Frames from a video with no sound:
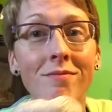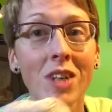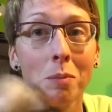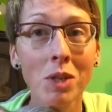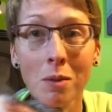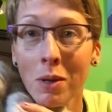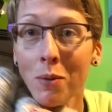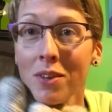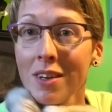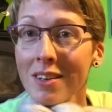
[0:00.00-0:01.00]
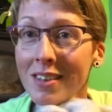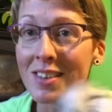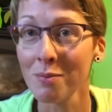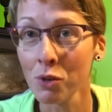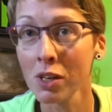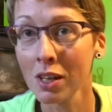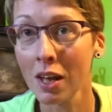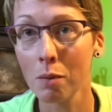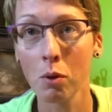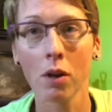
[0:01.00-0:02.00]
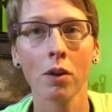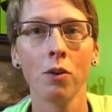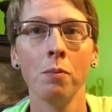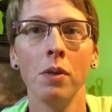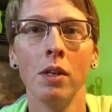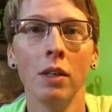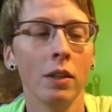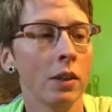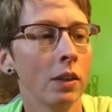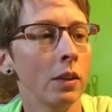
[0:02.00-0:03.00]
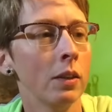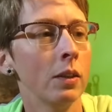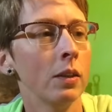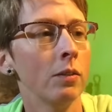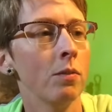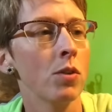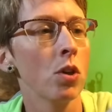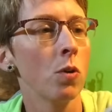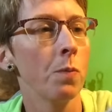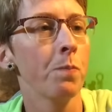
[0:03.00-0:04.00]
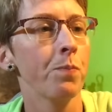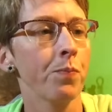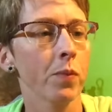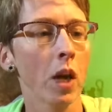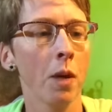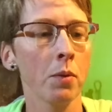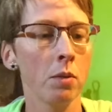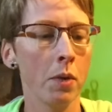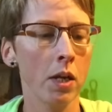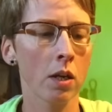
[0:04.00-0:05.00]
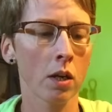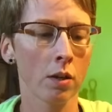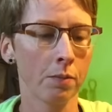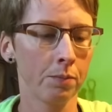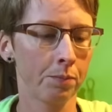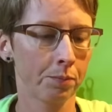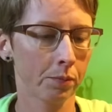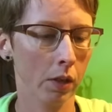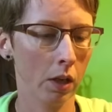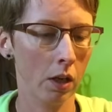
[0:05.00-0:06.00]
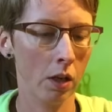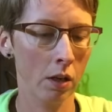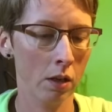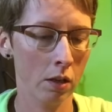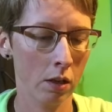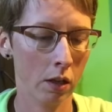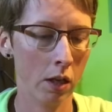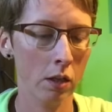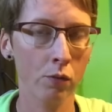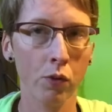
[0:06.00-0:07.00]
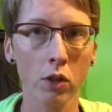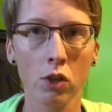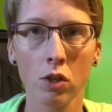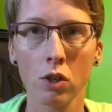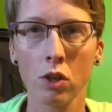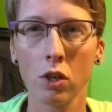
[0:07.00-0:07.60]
tempting me with it because I'm really glad I brought it home. So I'm going to make Caitlin French's